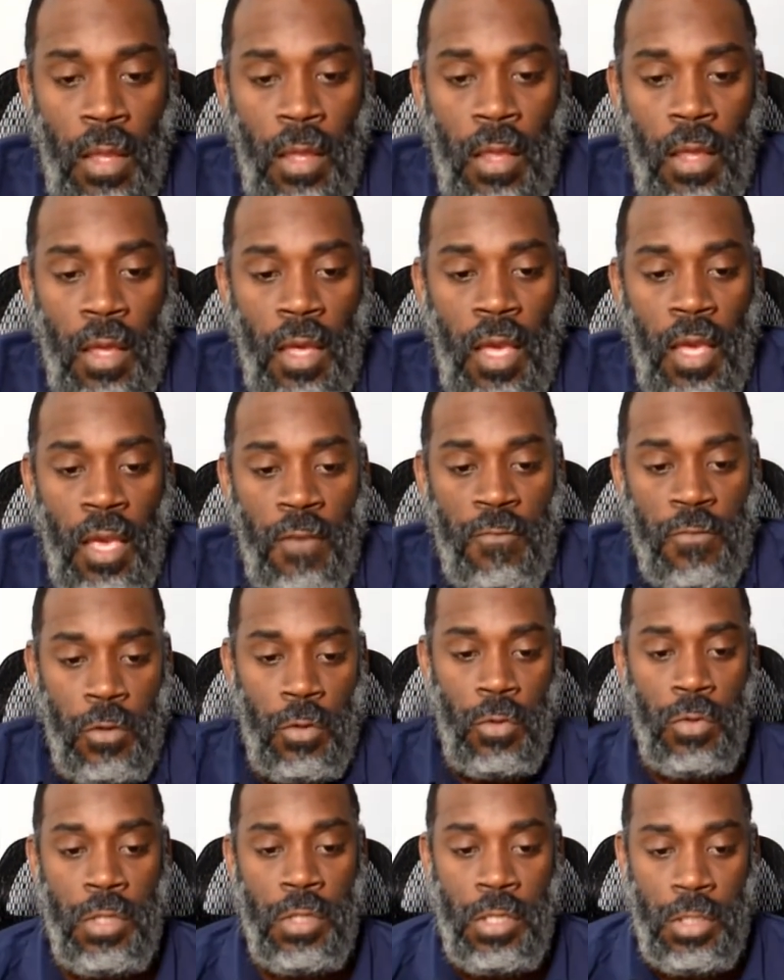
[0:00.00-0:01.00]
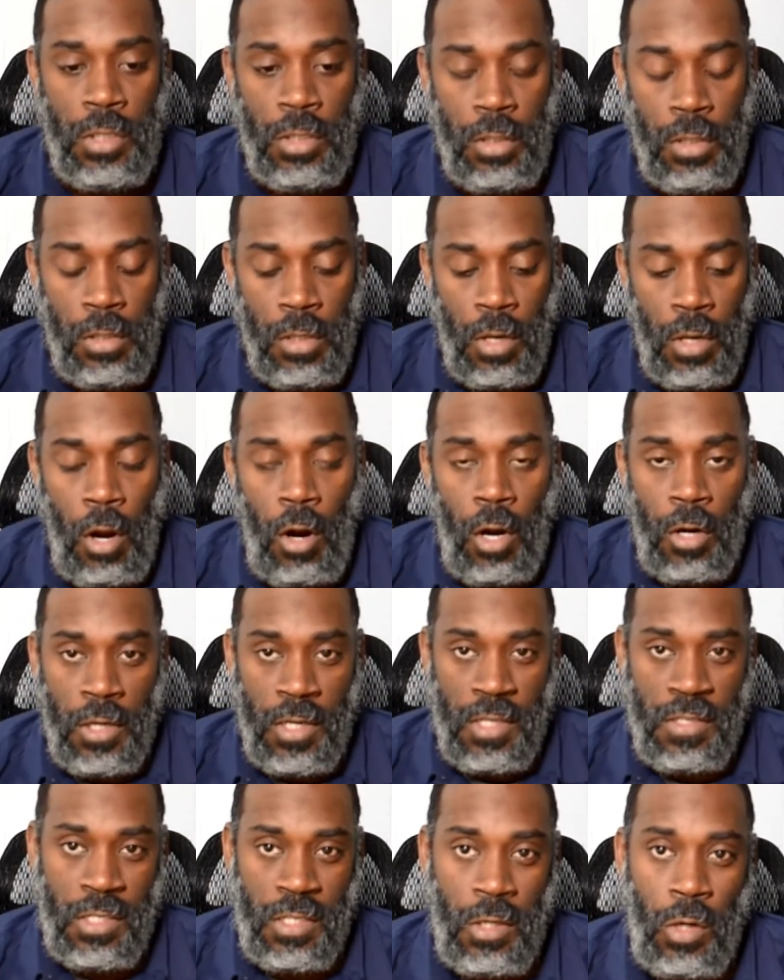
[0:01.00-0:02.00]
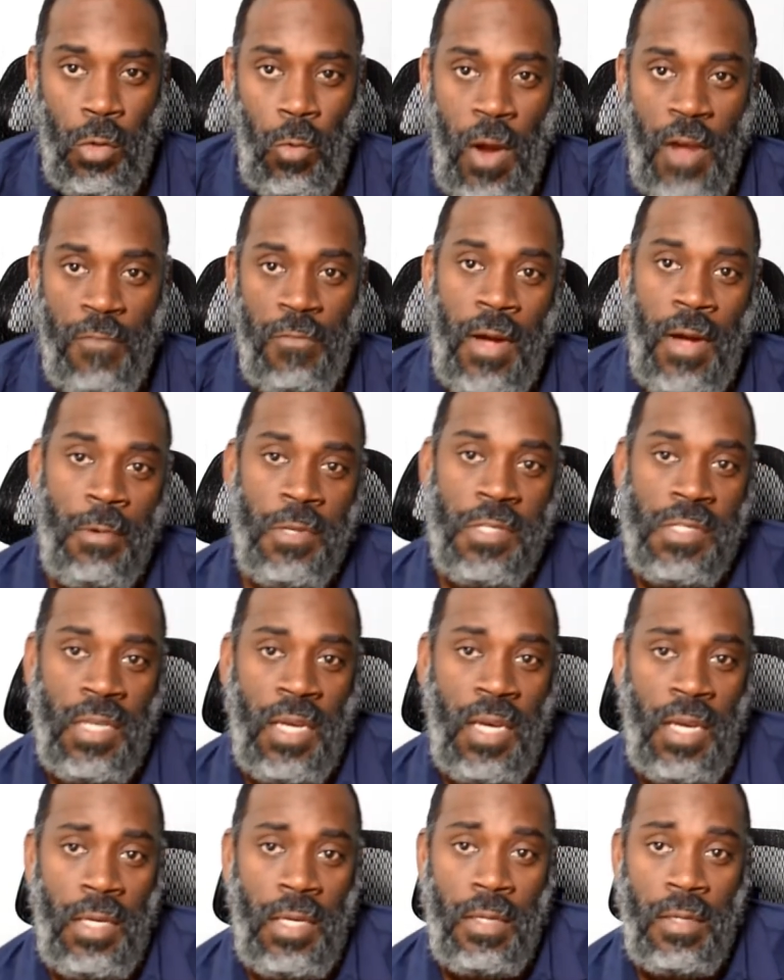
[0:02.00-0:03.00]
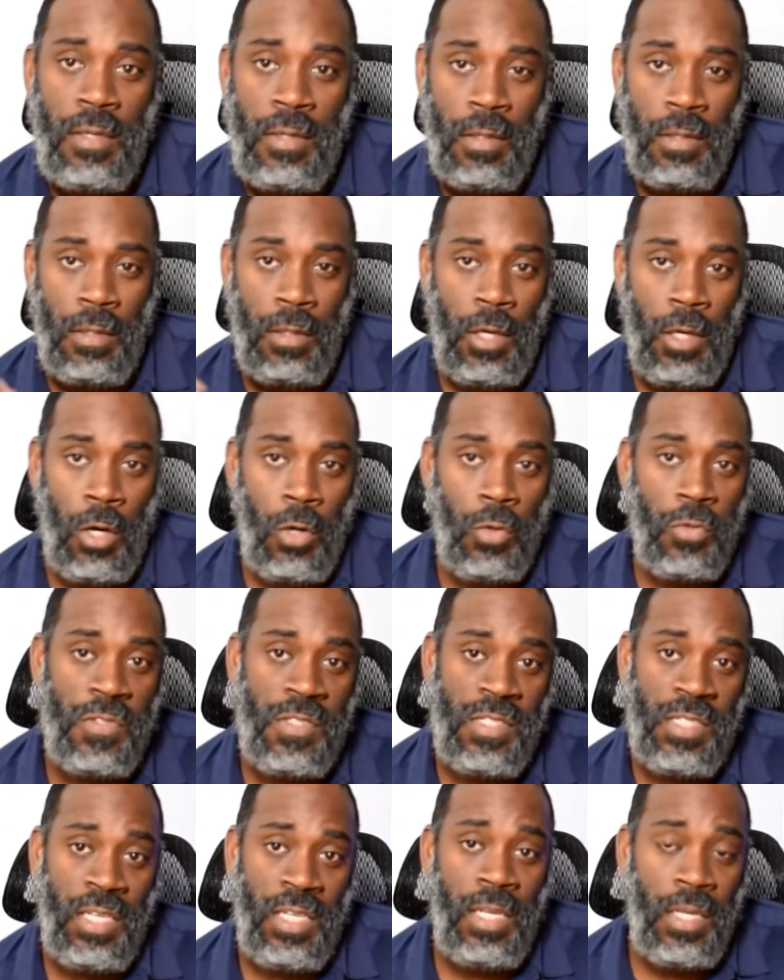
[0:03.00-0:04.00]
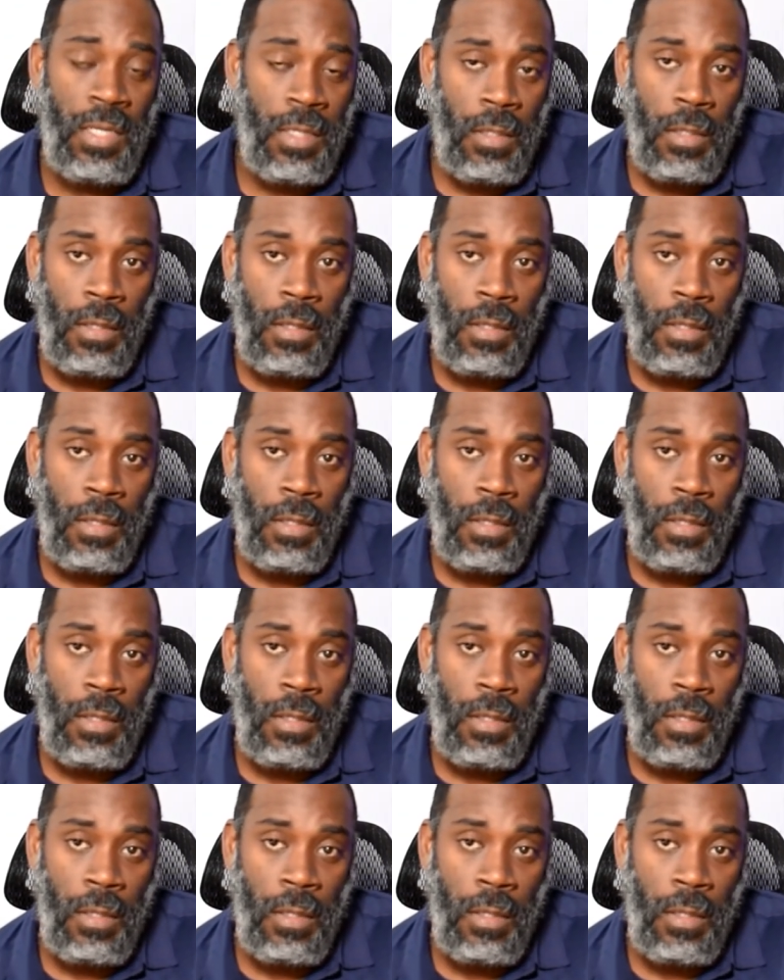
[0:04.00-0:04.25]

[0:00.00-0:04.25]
if you are going to zero your rifle, I would say go seated.